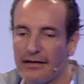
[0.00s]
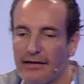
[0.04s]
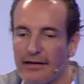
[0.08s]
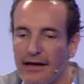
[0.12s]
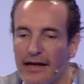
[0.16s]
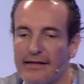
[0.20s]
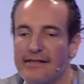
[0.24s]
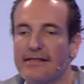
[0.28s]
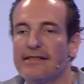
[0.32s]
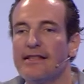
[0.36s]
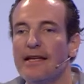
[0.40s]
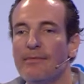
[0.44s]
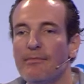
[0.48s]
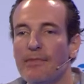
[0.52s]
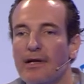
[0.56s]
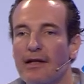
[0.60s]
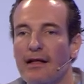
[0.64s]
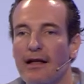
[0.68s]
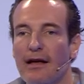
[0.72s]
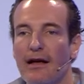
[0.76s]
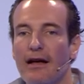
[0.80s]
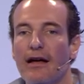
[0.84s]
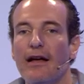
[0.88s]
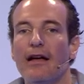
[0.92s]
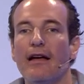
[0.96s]
are
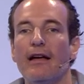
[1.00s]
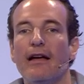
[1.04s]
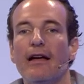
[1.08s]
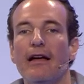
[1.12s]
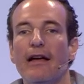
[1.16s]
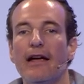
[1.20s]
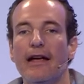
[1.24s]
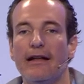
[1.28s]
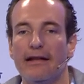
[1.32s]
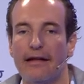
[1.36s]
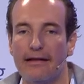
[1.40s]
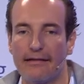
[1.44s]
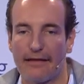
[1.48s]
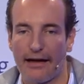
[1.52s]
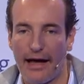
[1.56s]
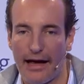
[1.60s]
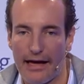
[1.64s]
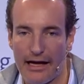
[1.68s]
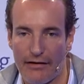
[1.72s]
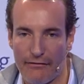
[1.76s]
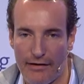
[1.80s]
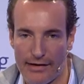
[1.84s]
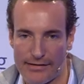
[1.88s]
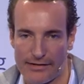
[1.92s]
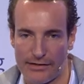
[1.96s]
similar in the
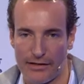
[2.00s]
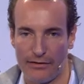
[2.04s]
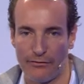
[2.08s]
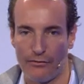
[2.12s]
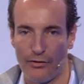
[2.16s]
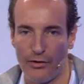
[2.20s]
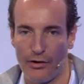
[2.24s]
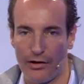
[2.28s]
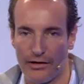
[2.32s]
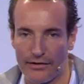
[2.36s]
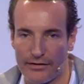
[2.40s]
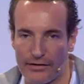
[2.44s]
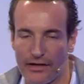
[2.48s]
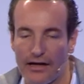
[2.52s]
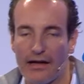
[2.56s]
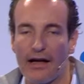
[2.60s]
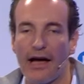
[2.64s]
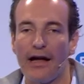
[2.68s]
entire Western world.